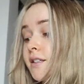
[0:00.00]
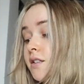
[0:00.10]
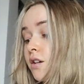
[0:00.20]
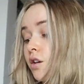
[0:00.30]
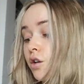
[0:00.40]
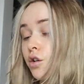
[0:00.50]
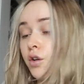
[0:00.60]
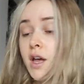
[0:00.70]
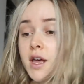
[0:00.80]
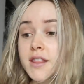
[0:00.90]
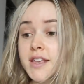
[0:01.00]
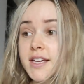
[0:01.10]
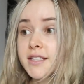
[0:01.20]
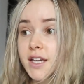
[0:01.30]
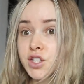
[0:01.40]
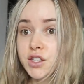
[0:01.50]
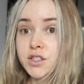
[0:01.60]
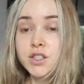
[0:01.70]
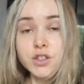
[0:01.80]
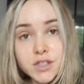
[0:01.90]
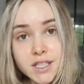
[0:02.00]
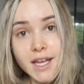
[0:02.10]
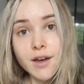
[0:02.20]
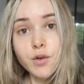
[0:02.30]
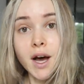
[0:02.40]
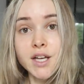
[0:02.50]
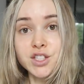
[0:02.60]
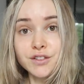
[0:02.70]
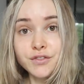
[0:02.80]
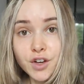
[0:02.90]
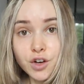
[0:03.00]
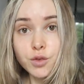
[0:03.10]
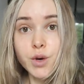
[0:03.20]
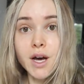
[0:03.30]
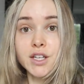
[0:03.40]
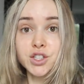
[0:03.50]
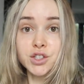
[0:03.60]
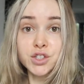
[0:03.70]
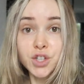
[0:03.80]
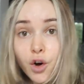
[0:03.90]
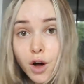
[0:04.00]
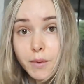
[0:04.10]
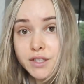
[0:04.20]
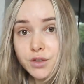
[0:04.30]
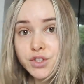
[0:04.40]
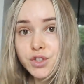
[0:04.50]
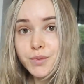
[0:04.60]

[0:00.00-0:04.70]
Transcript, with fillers: to know things I should do today, what I should film, what I should show on my social